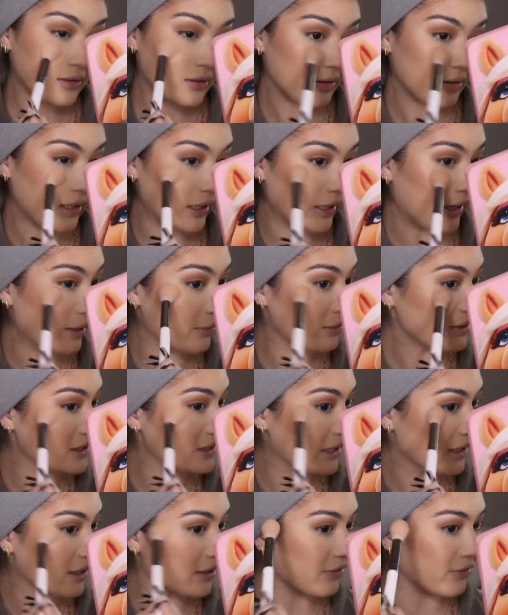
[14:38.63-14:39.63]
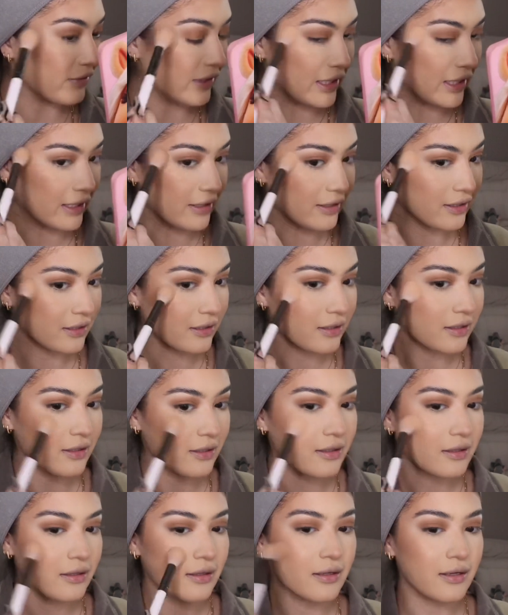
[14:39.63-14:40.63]
Like I always think of like
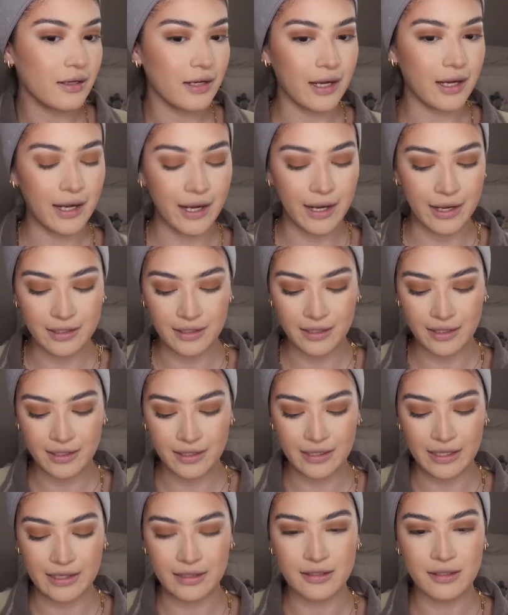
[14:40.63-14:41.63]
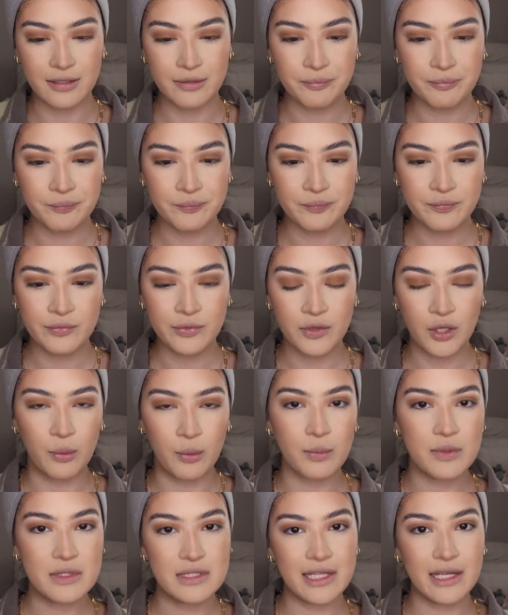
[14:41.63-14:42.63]
a highlight like
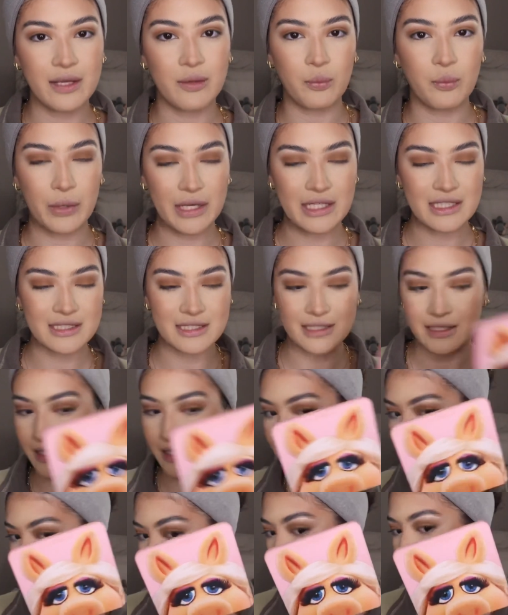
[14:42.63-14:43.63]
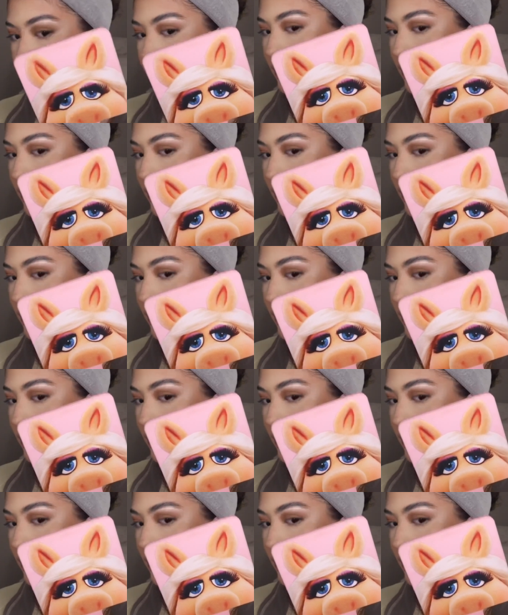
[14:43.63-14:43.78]
almost like wet skin,